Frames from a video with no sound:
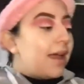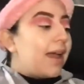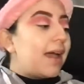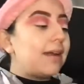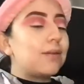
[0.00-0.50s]

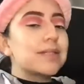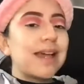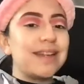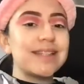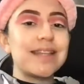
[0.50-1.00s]
And I was
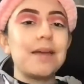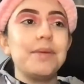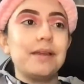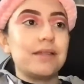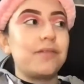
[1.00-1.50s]
kind of sad
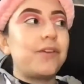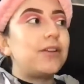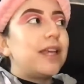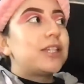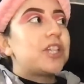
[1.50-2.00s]
because I felt
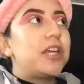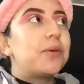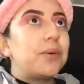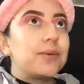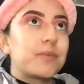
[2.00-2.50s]
like J.
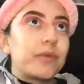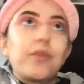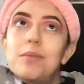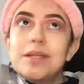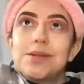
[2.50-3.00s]
Cole's
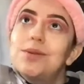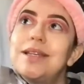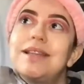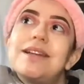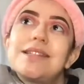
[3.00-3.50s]
performance only
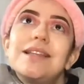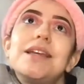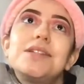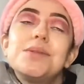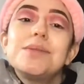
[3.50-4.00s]
lasted
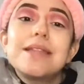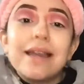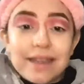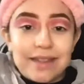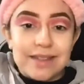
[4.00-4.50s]
like 2
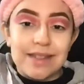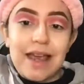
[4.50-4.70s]
seconds.